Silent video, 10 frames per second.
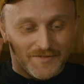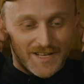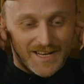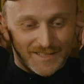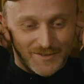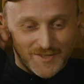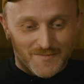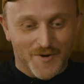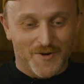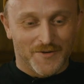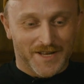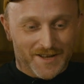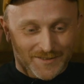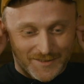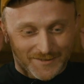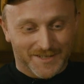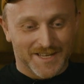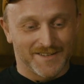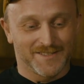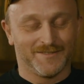feel like the smoke going out of the
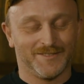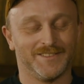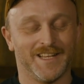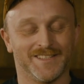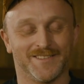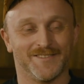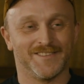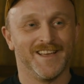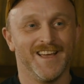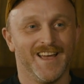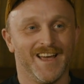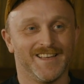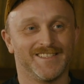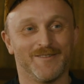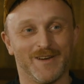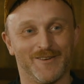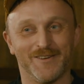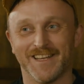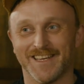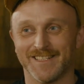ears of the dancers as they were
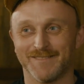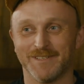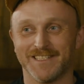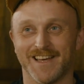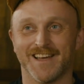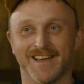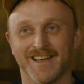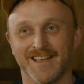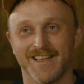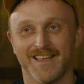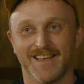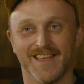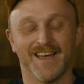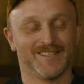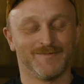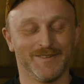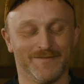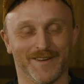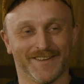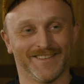learning it. But it's been
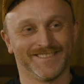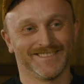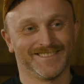fun.